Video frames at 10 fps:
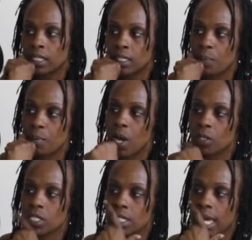The
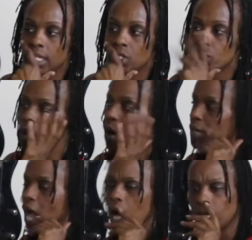promoters tell us, show
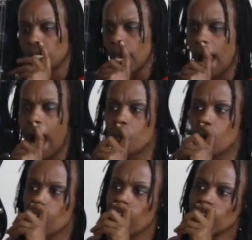up, y'all get there an
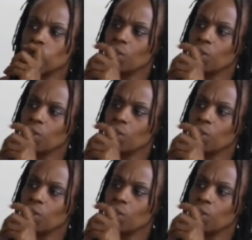hour early.